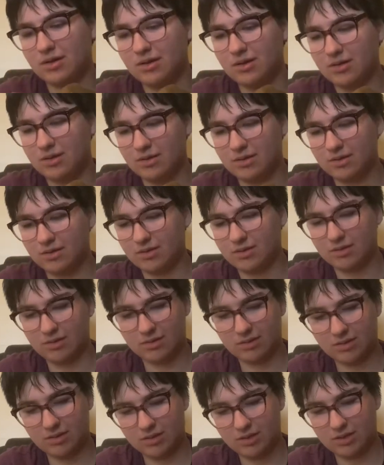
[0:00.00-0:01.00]

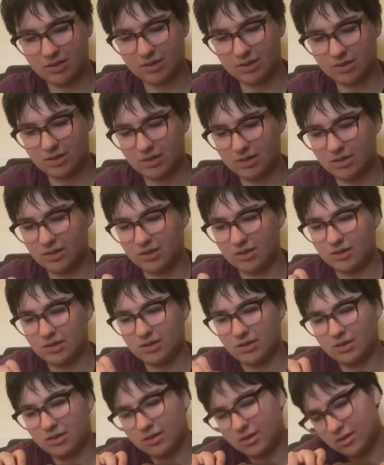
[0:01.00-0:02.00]

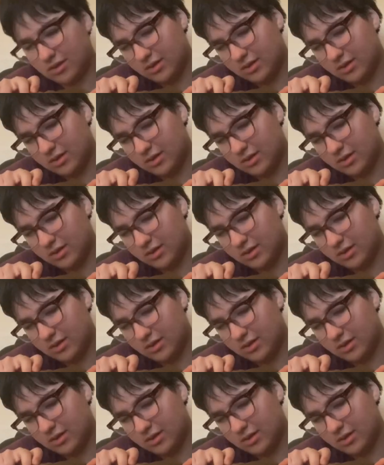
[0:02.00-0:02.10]
Nothing is said.